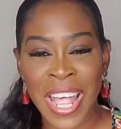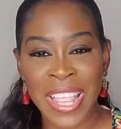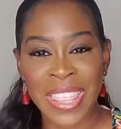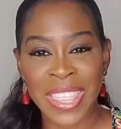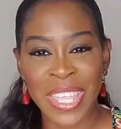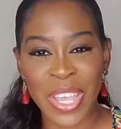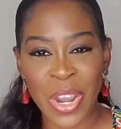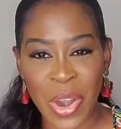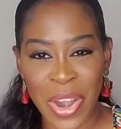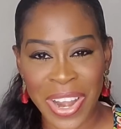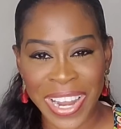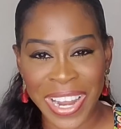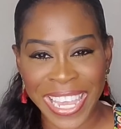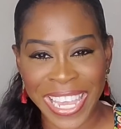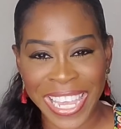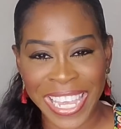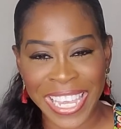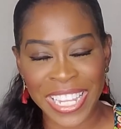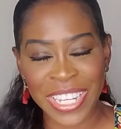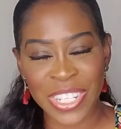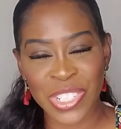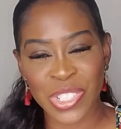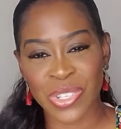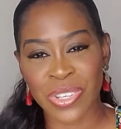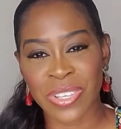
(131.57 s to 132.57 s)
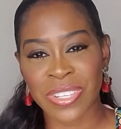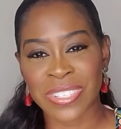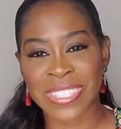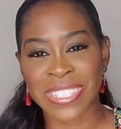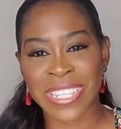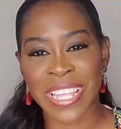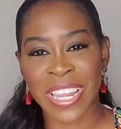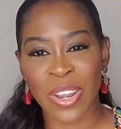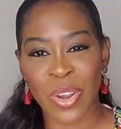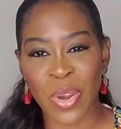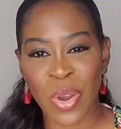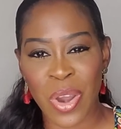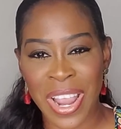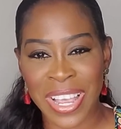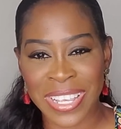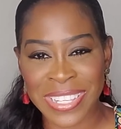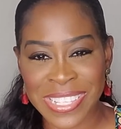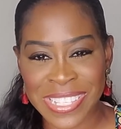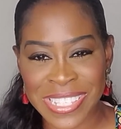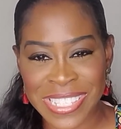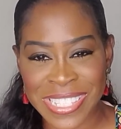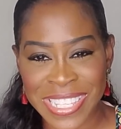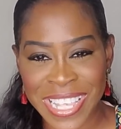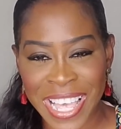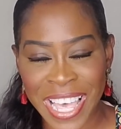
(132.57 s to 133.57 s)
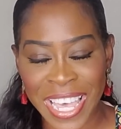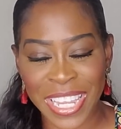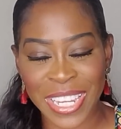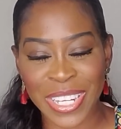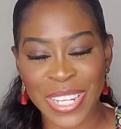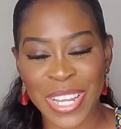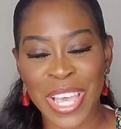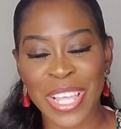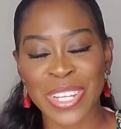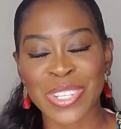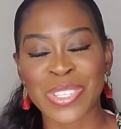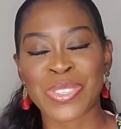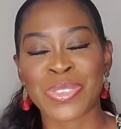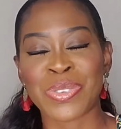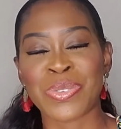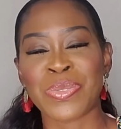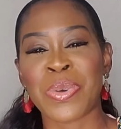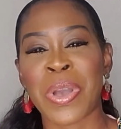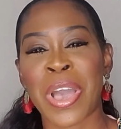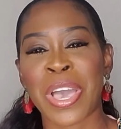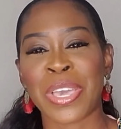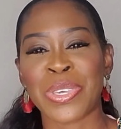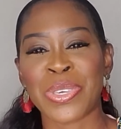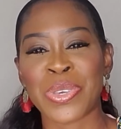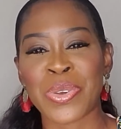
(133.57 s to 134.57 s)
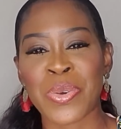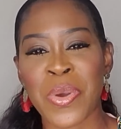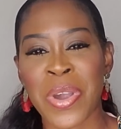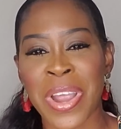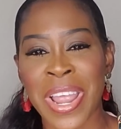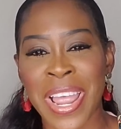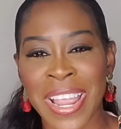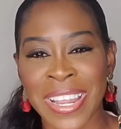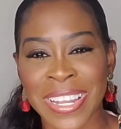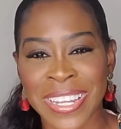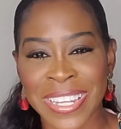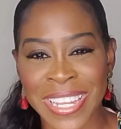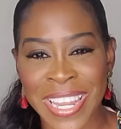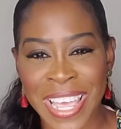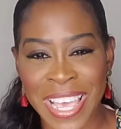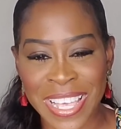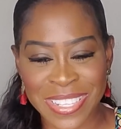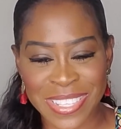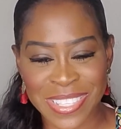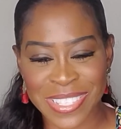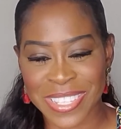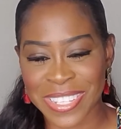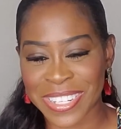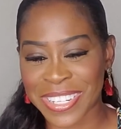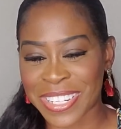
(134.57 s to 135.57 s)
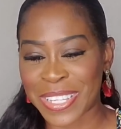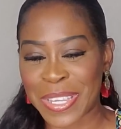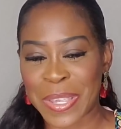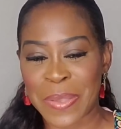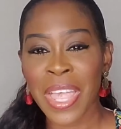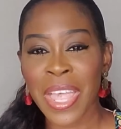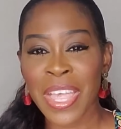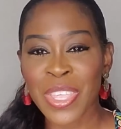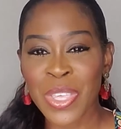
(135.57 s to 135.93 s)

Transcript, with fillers: There are angels that are assigned to your destiny.